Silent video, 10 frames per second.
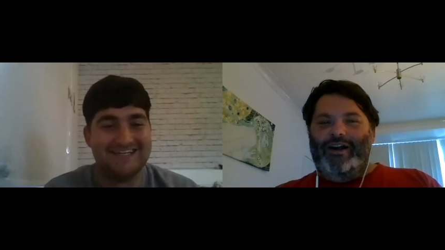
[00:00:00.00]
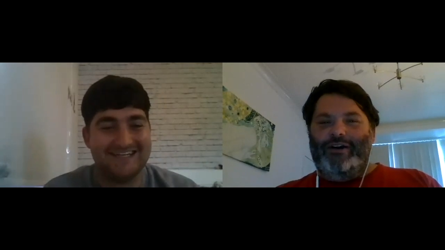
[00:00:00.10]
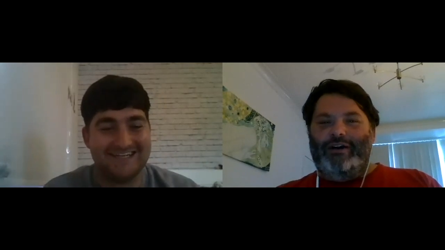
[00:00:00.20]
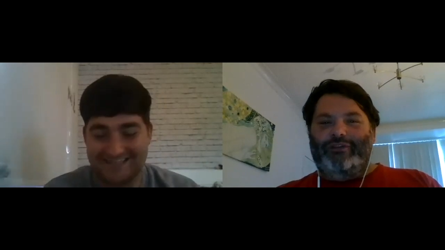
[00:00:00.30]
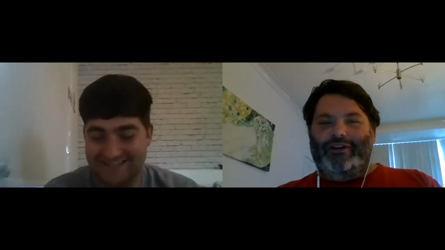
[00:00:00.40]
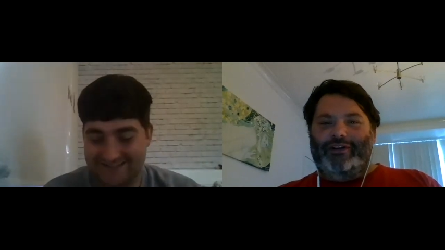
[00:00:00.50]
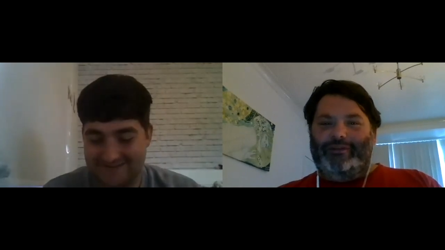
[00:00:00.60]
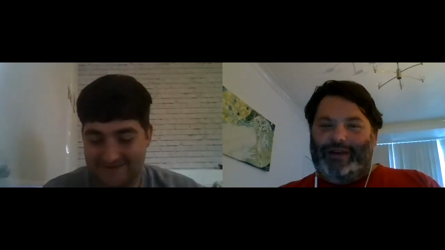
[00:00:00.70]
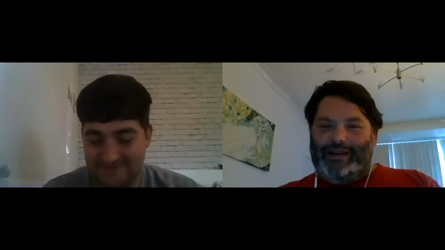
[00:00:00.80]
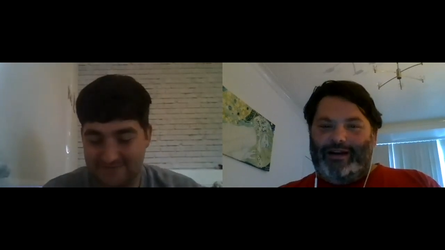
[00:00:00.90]
Speaker 1: However,
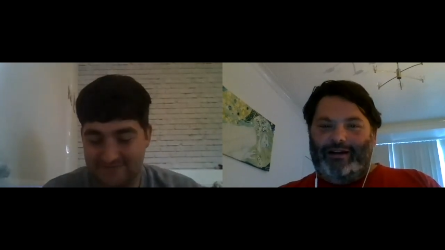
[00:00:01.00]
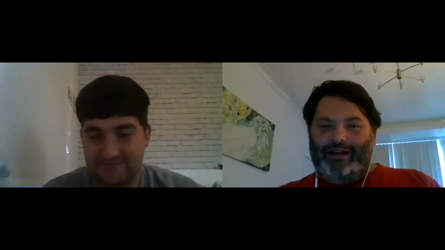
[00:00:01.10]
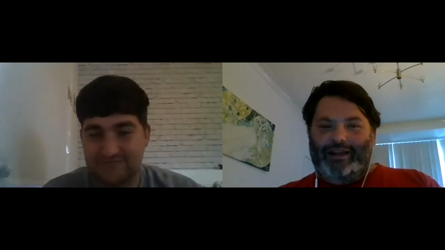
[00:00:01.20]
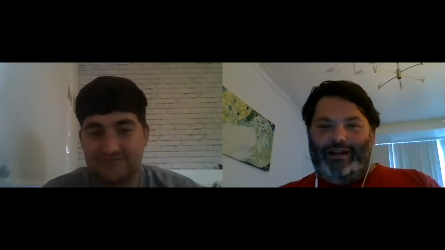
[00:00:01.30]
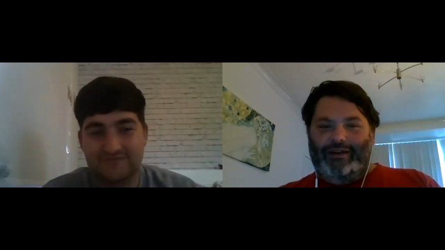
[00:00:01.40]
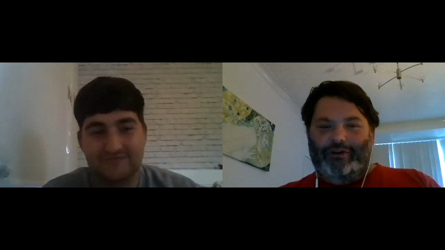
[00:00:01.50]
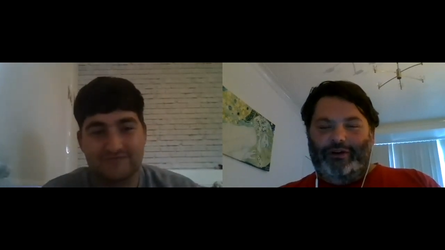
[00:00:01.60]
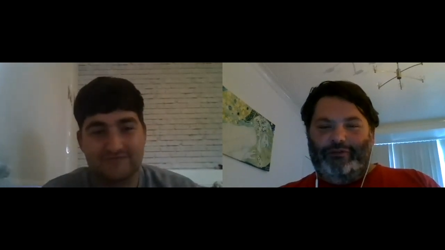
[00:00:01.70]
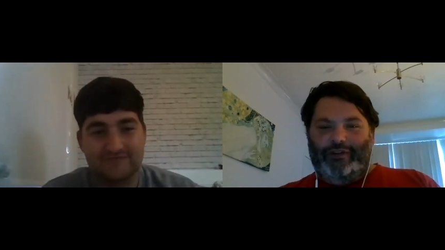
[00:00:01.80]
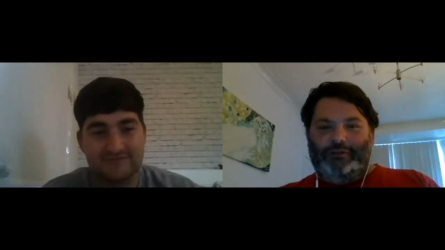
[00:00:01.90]
we are uh,
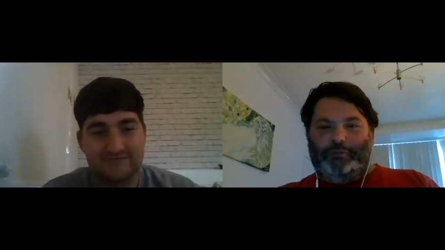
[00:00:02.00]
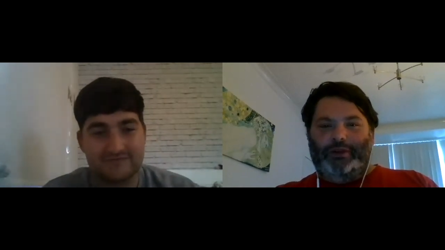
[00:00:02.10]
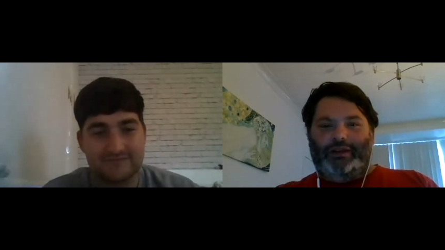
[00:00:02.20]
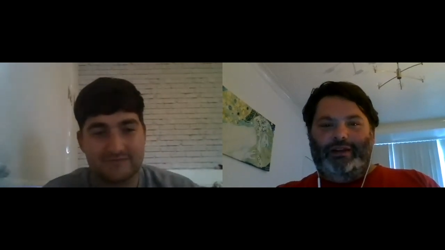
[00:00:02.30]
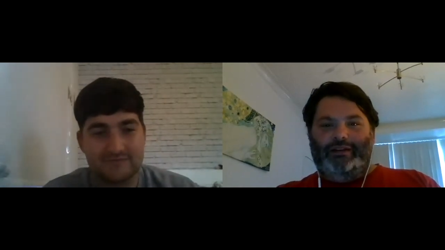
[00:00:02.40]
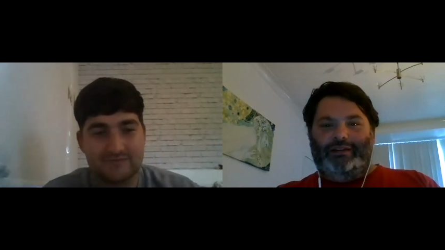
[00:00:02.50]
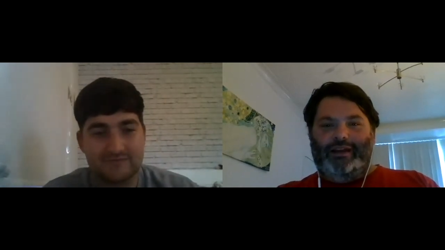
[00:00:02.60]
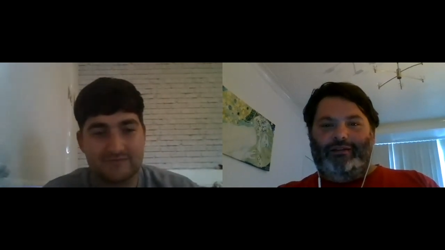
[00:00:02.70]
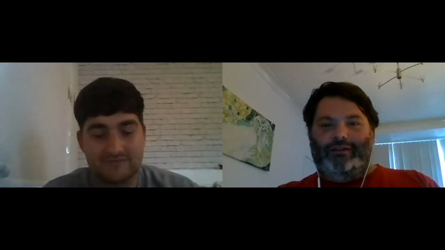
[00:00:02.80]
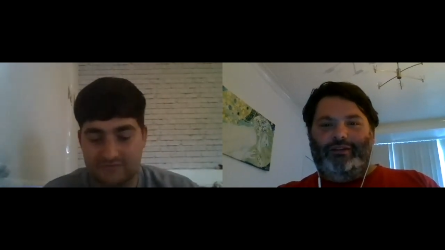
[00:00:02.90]
on Facebook. It's
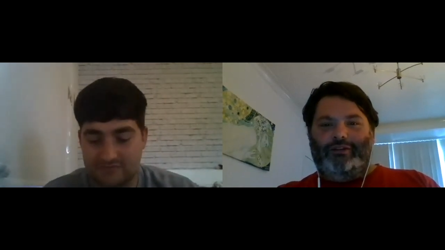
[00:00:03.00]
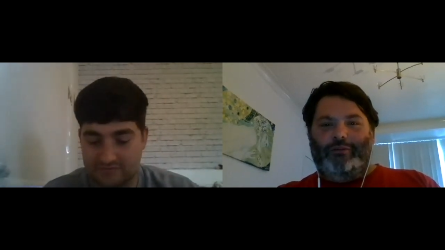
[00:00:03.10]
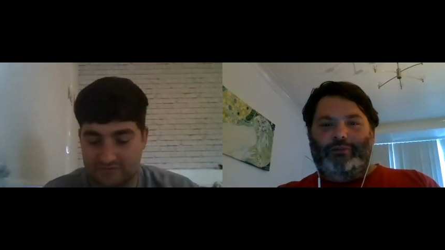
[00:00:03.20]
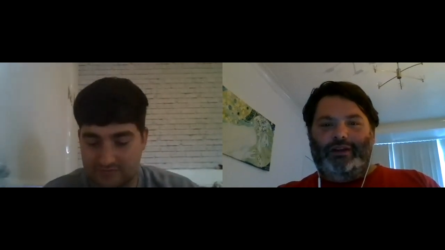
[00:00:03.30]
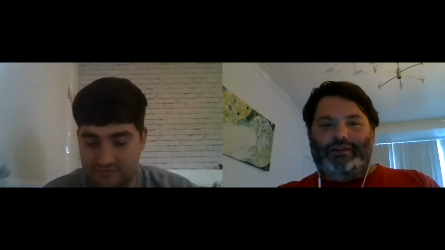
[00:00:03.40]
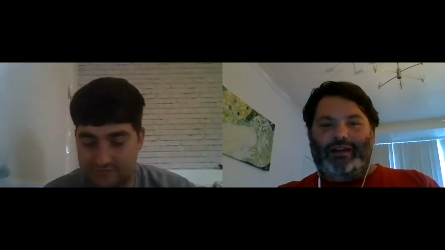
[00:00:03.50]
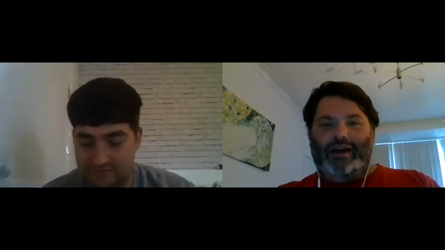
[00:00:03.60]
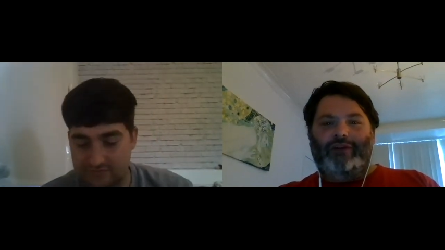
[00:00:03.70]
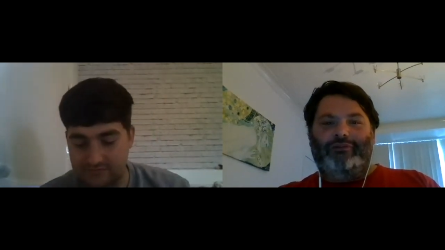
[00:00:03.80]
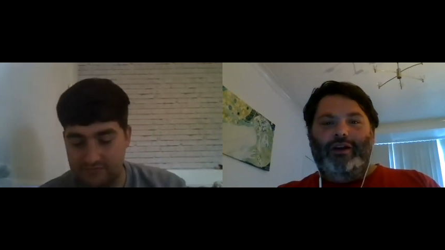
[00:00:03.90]
Kelly Youth Complex
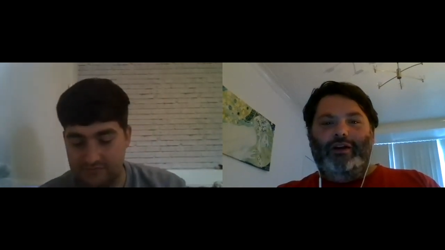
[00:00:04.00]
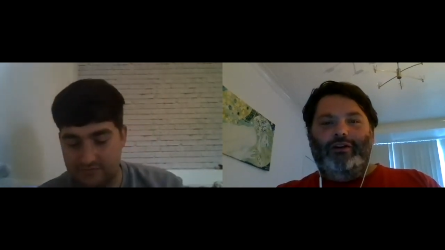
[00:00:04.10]
Staff.